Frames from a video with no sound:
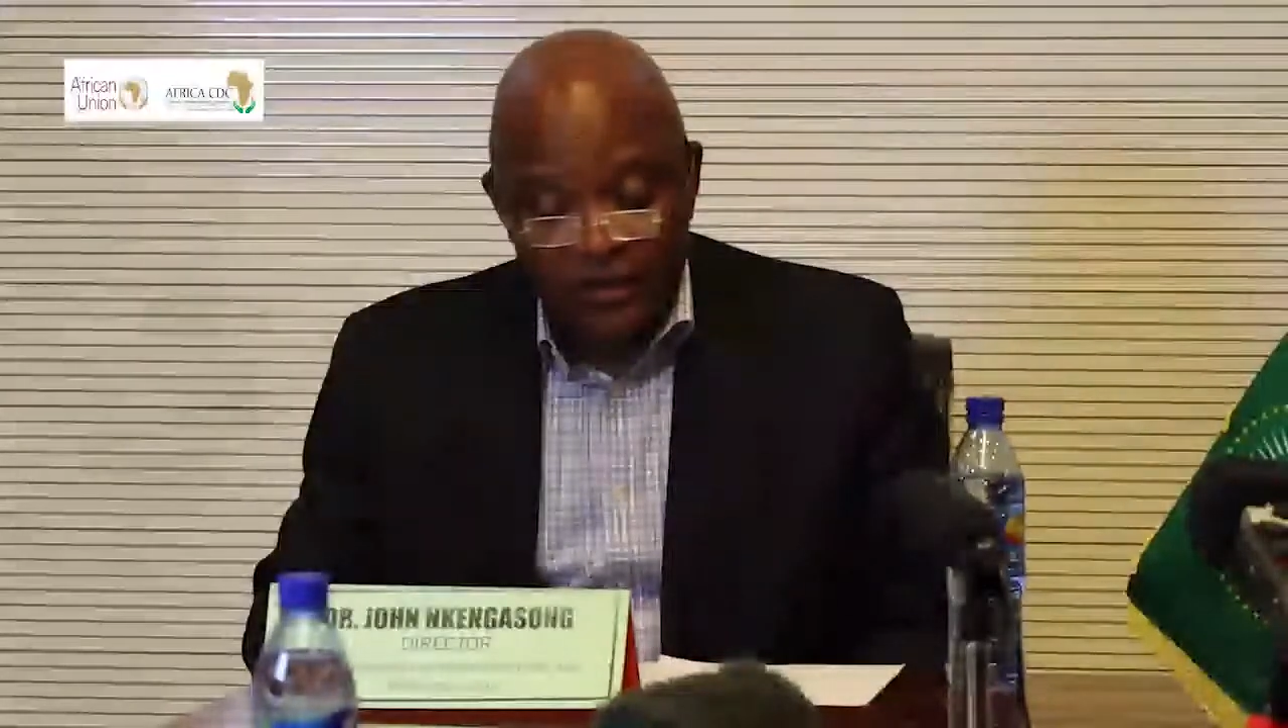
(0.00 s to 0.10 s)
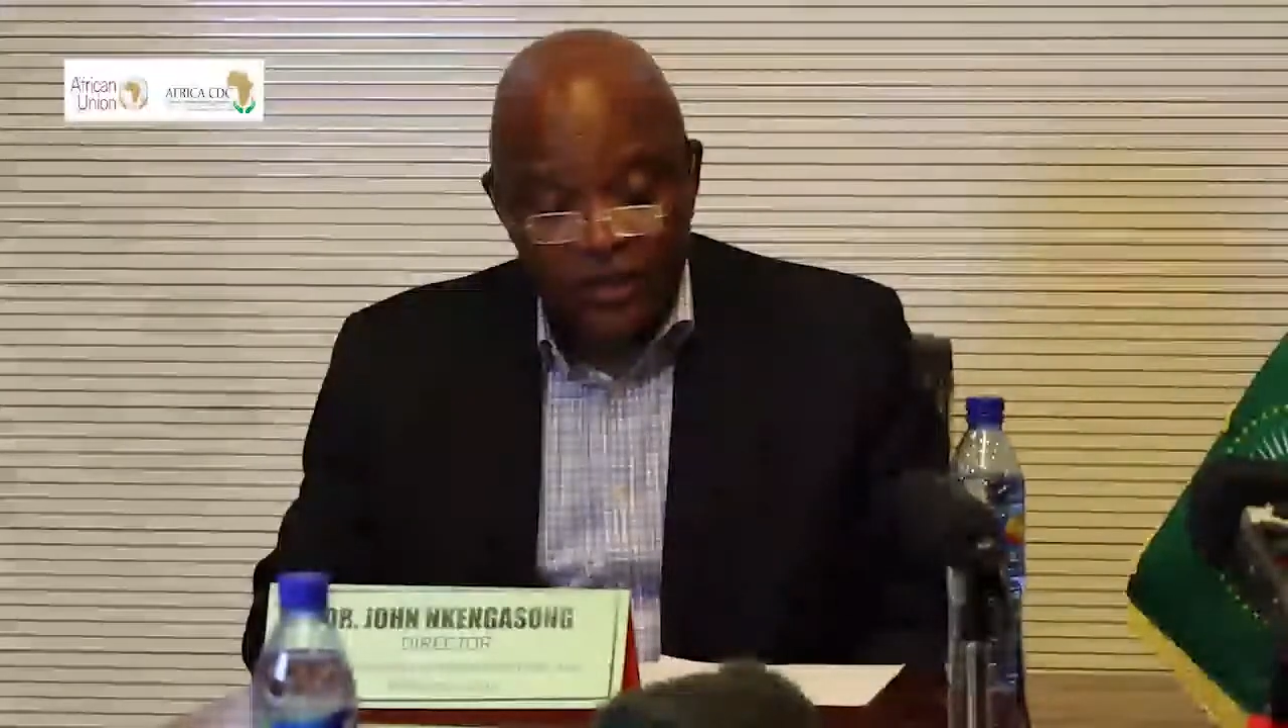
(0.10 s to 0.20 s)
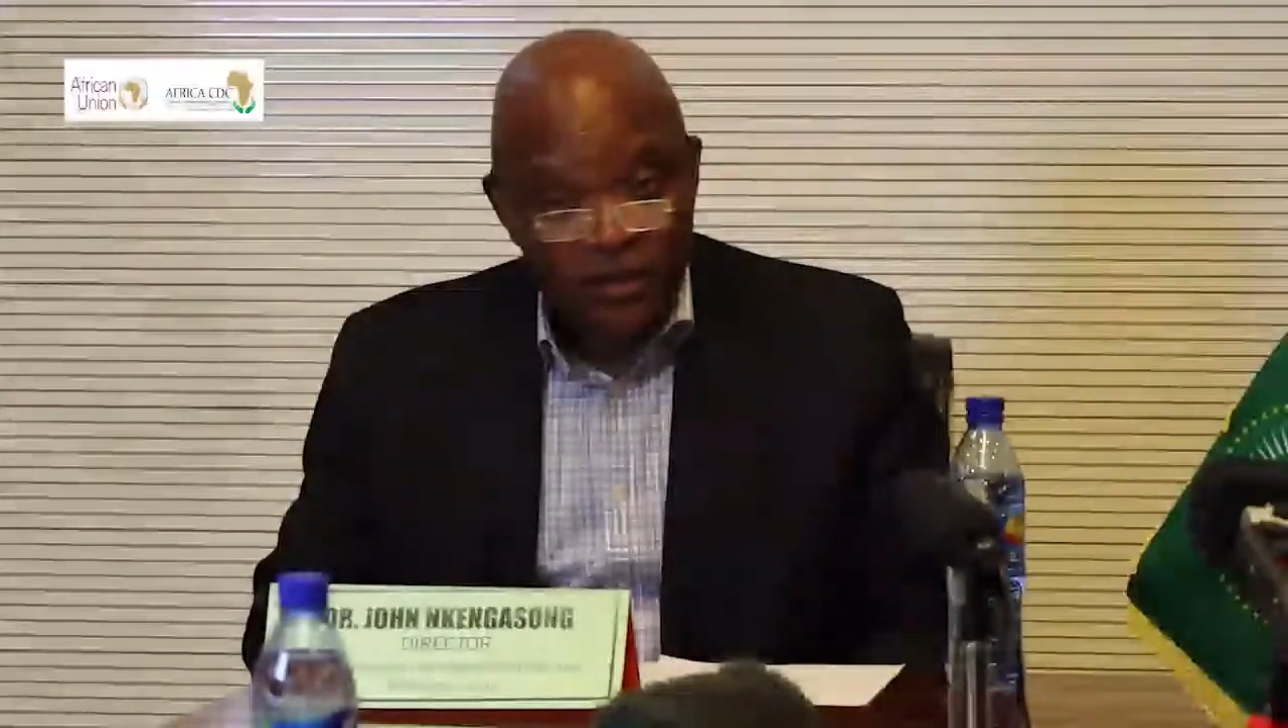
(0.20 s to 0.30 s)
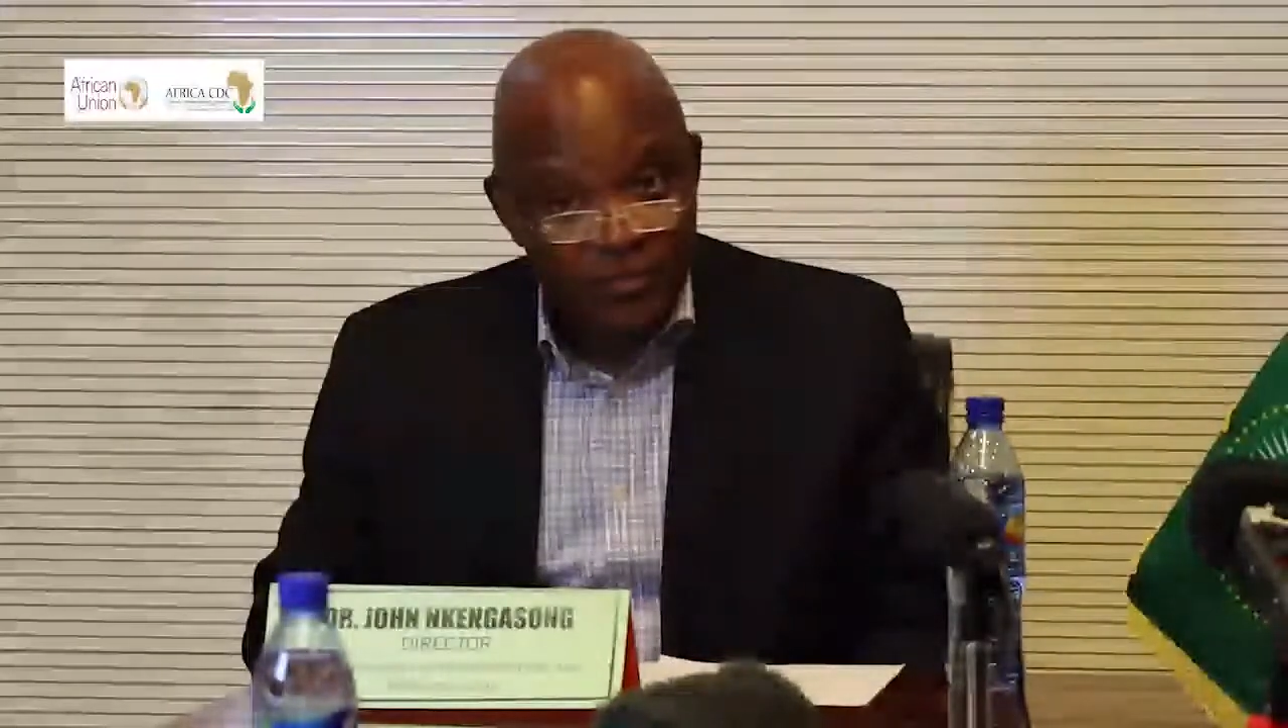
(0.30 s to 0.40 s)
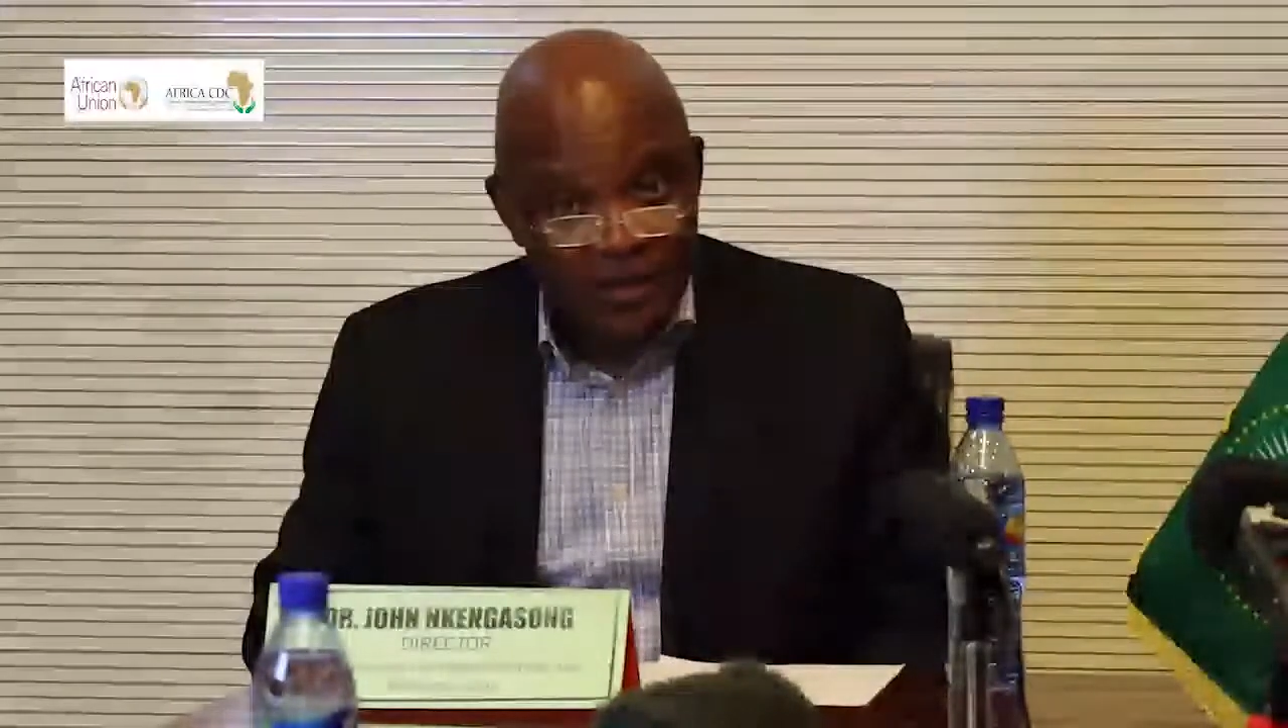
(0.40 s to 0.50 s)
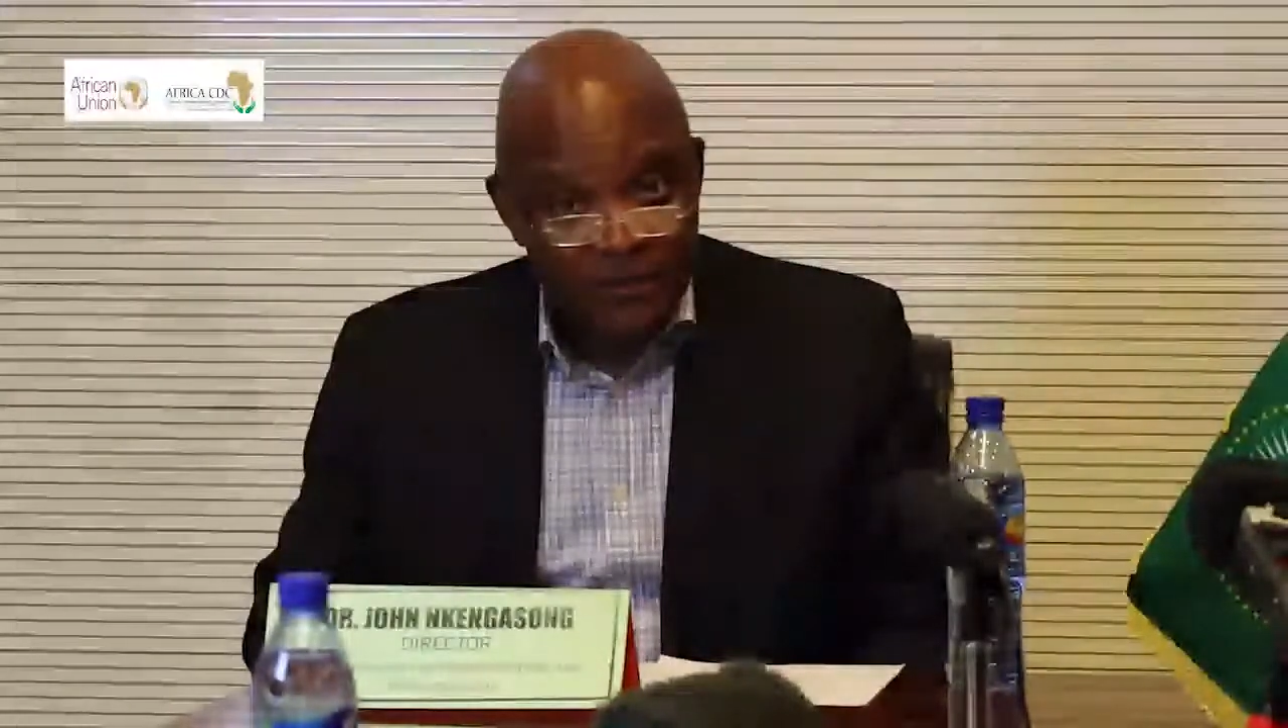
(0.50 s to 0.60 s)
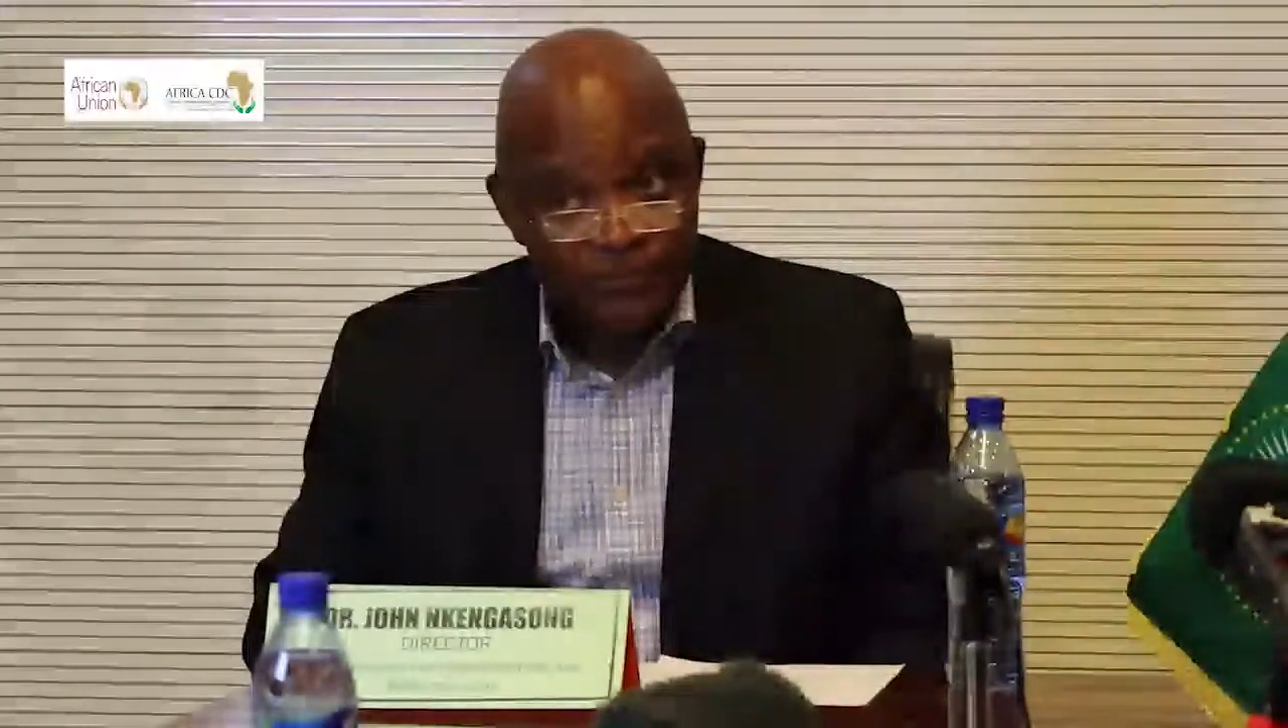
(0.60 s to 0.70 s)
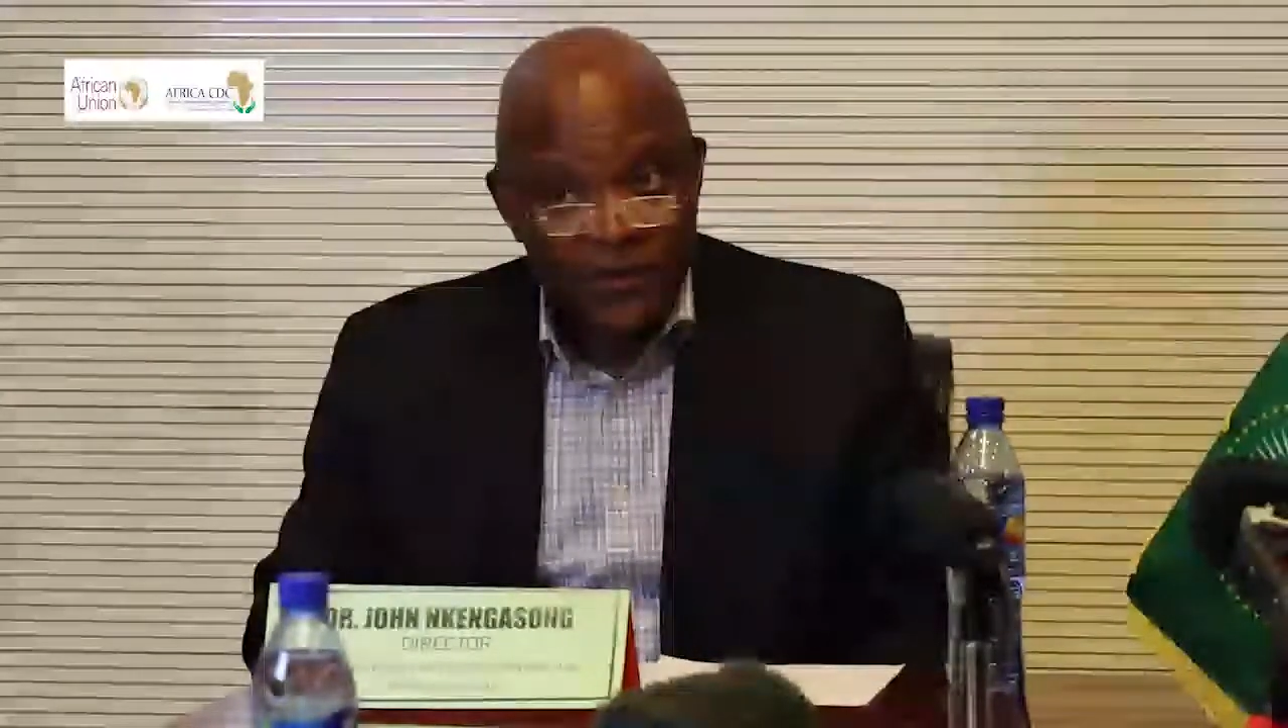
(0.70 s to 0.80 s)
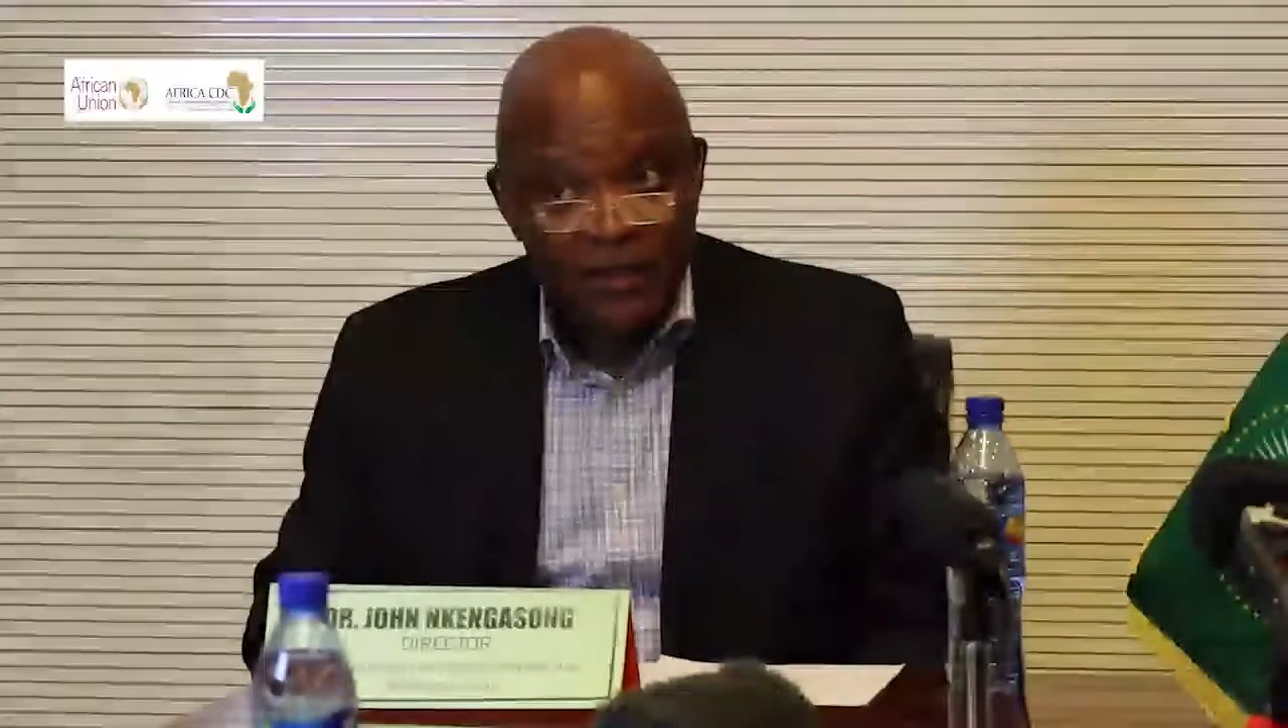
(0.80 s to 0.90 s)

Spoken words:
shipment